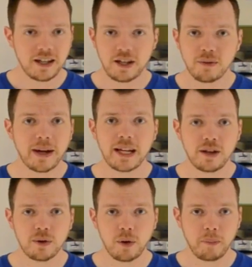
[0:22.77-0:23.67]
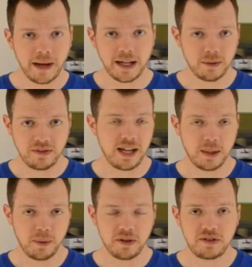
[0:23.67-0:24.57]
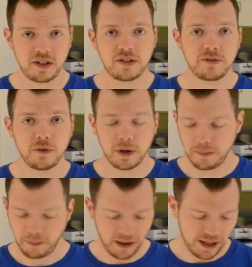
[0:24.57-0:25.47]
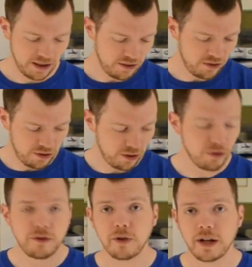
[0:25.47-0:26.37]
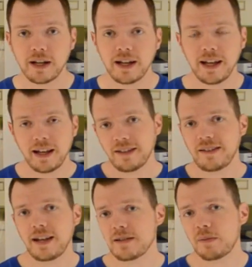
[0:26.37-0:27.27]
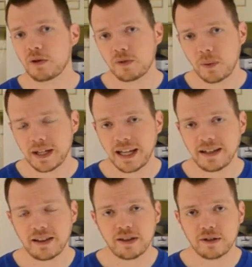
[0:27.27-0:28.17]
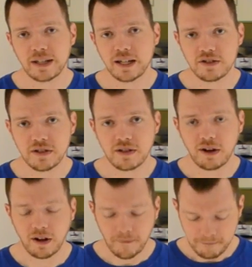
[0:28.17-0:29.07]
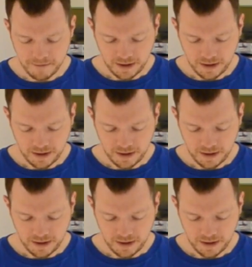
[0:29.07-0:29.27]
Your regular old banquet table, 6 foot by 2 foot, stands about 28 to 30 inches tall.